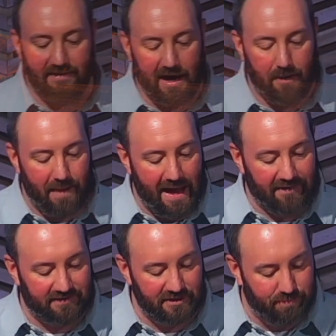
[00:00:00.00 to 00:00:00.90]
entire
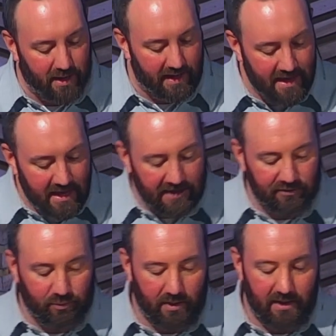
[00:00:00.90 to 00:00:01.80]
passage, but I
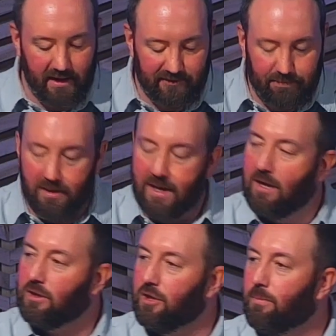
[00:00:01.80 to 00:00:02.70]
just want to
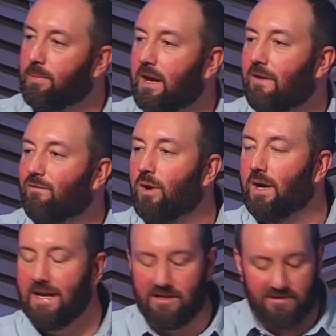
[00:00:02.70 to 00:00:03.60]
explain a little bit of
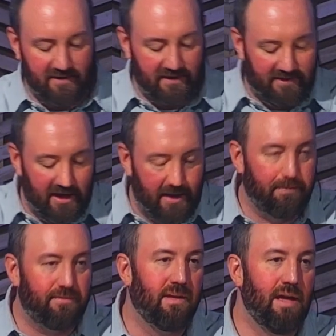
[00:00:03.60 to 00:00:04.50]
what each of these
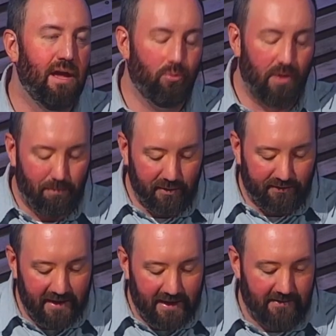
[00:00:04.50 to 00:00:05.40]
cups
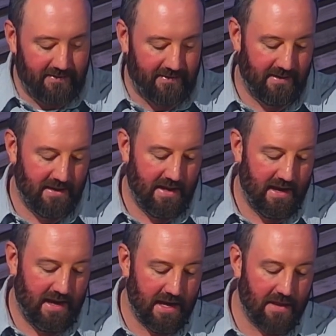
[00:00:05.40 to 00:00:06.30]
represent.
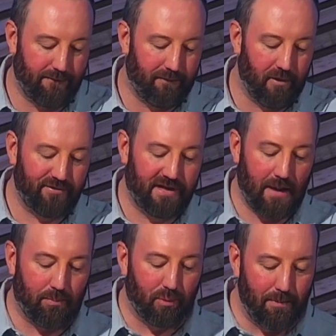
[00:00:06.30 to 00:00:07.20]
And the first
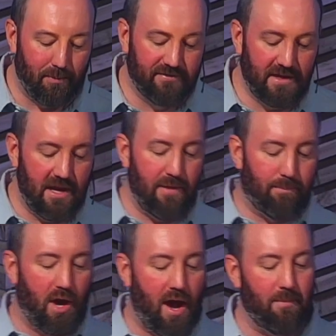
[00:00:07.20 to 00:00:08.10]
cup represented the
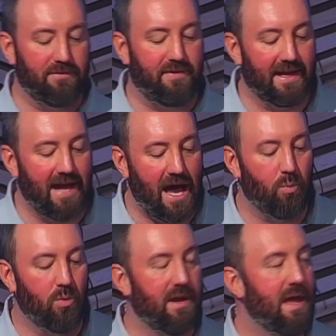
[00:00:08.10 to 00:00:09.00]
promise that
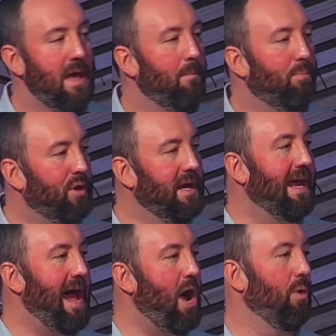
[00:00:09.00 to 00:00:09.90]
God would
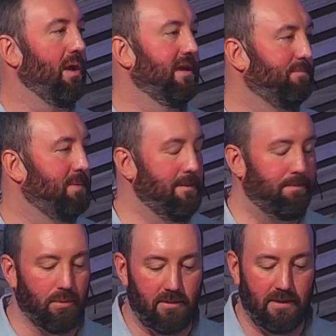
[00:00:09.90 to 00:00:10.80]
bring out his
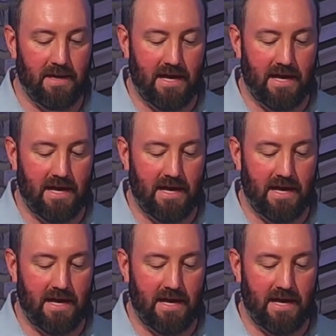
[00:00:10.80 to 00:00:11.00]
people.